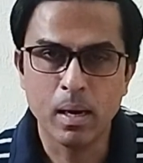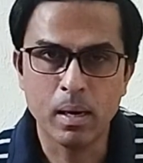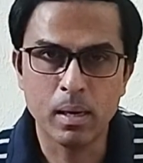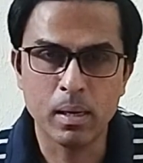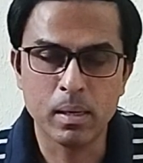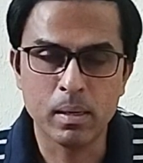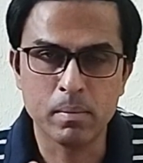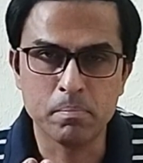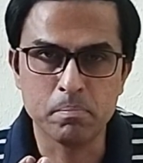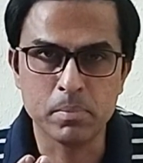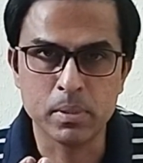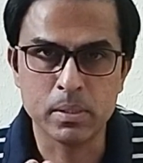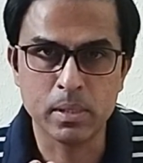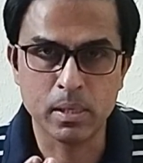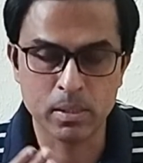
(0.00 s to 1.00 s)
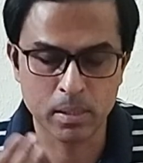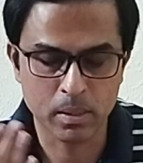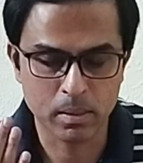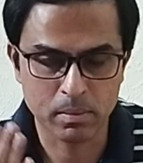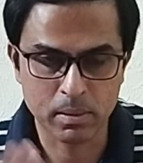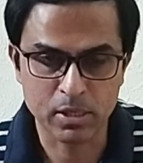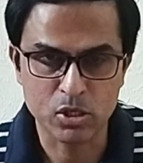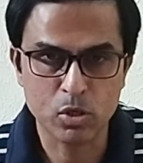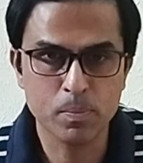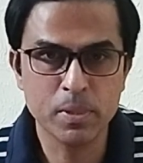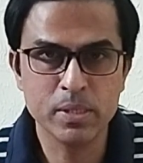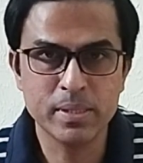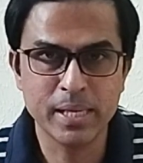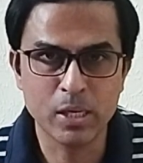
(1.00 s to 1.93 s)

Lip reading: the customers,